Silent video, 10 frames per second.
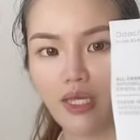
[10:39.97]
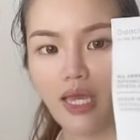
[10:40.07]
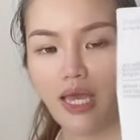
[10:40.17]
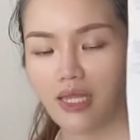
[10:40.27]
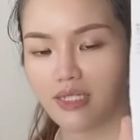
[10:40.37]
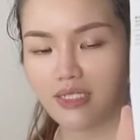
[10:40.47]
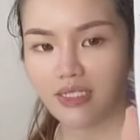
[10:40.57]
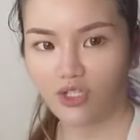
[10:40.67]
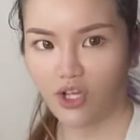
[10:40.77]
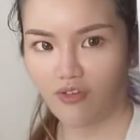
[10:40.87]
and this is
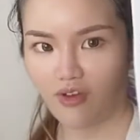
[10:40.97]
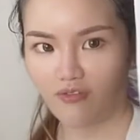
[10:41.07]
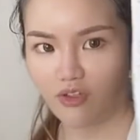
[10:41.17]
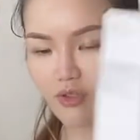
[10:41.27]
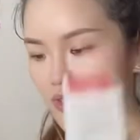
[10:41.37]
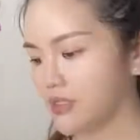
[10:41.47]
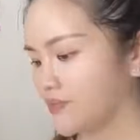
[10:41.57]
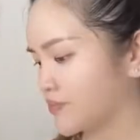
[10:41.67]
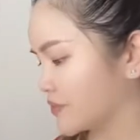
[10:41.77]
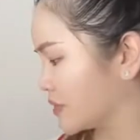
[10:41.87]
$95.
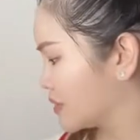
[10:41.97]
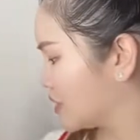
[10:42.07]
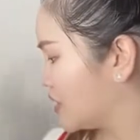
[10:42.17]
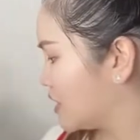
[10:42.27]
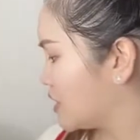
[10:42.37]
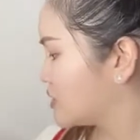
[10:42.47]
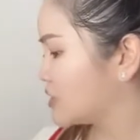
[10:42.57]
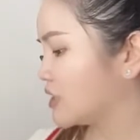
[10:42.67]
So